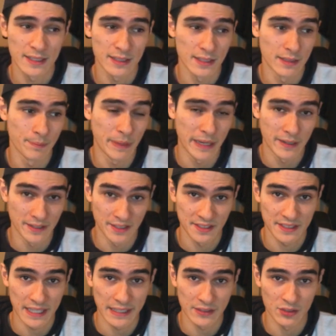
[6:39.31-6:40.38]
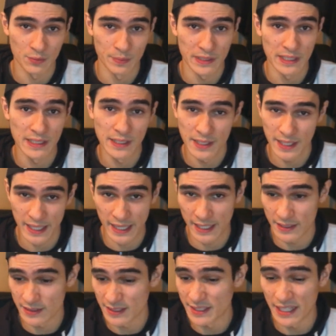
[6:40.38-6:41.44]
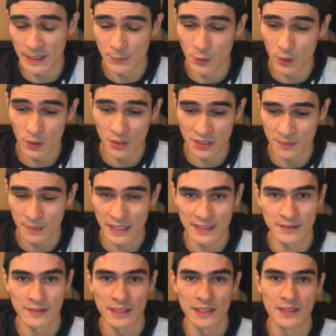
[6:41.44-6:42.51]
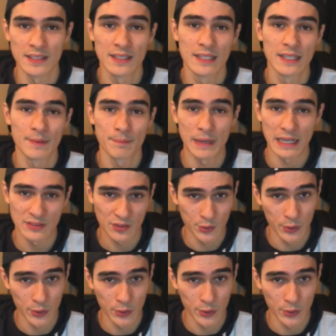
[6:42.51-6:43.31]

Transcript: the better your stats will be, and the game will automatically match you